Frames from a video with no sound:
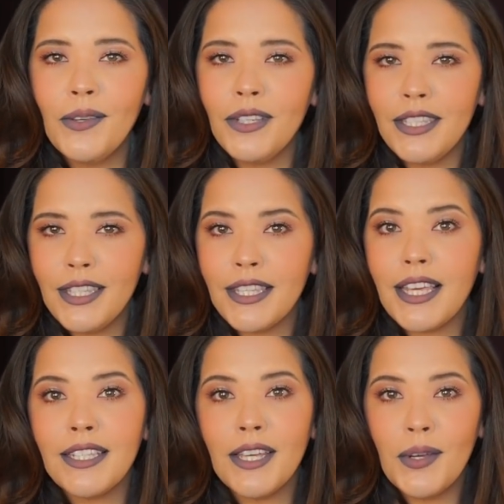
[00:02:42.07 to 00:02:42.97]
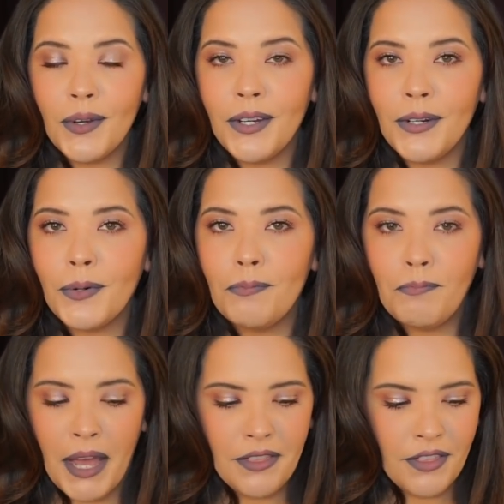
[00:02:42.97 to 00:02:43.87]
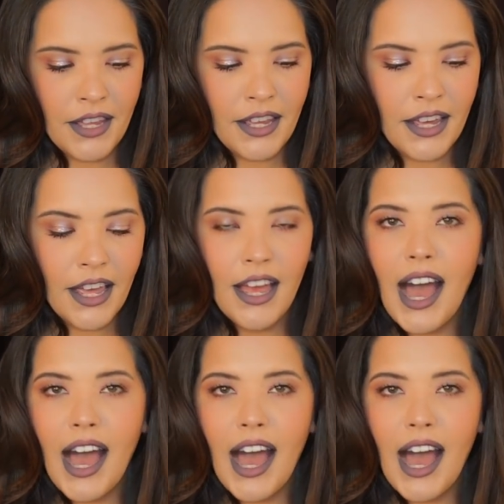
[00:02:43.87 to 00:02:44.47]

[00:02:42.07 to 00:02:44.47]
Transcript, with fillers: You can see this as a good or bad thing.